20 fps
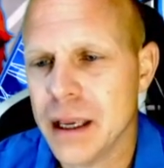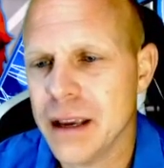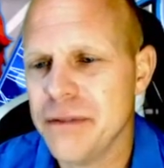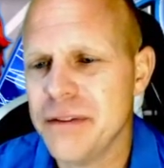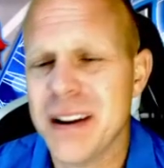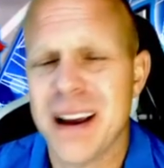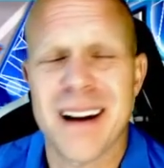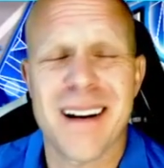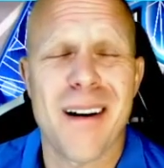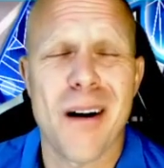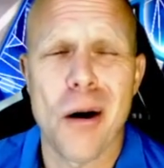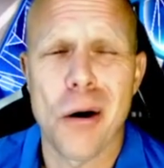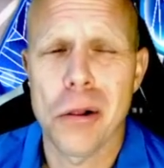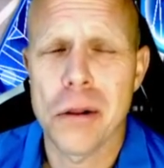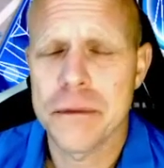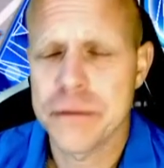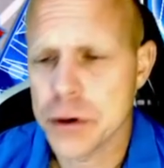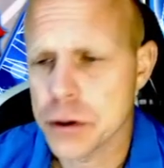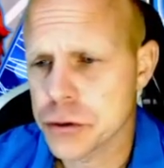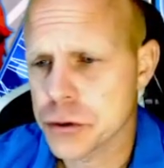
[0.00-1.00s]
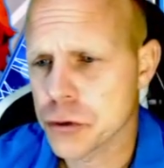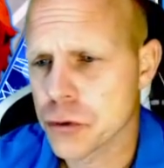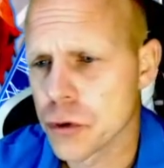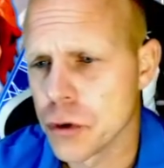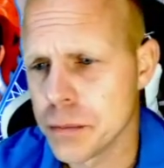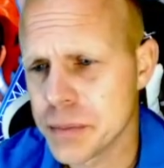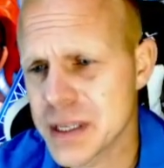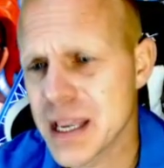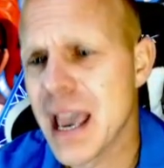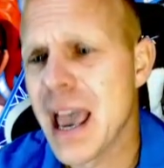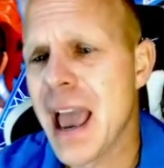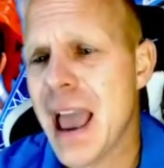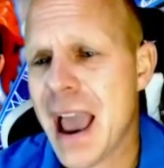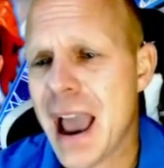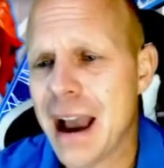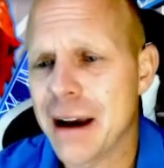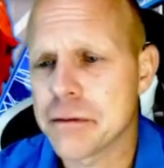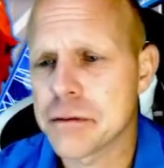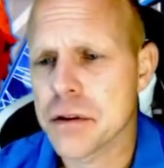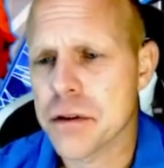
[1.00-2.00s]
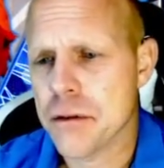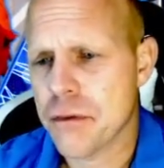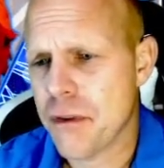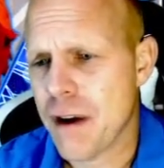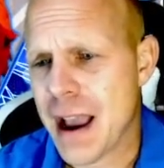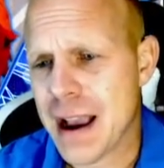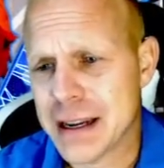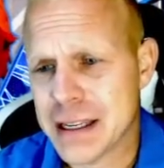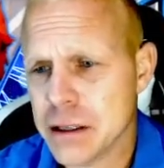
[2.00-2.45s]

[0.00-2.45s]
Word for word: if not all of your troops after the fact.